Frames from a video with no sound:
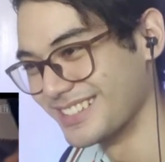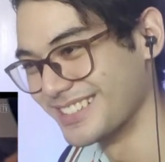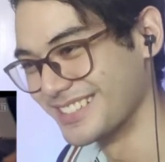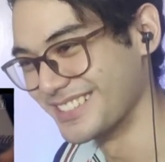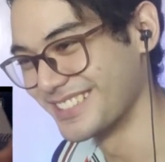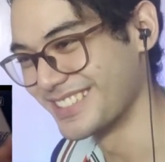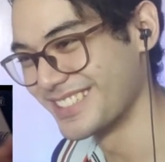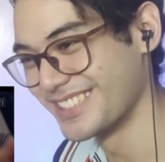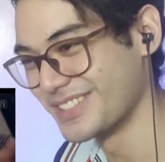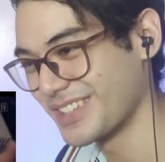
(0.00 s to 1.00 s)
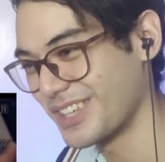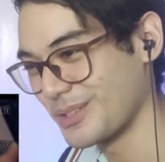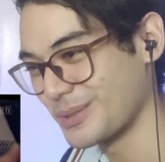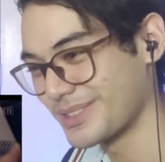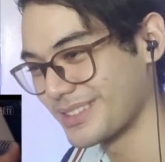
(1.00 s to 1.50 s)
Oh, this is so
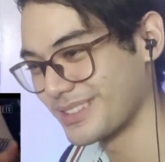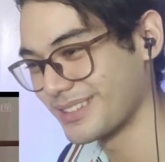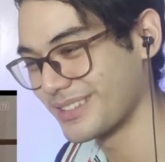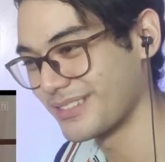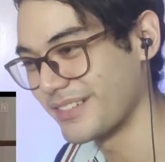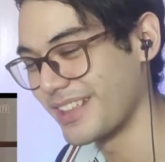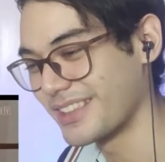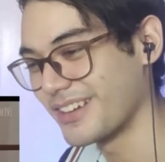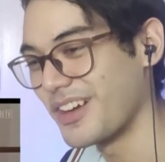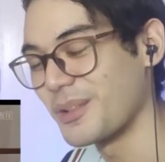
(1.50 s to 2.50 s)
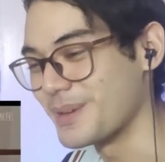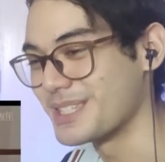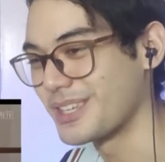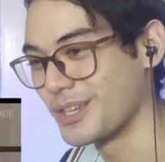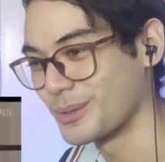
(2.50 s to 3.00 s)
cute. Well, they're
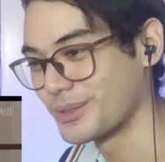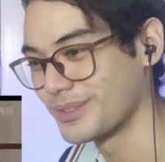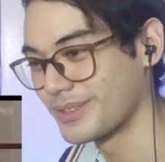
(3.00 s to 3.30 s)
always cute.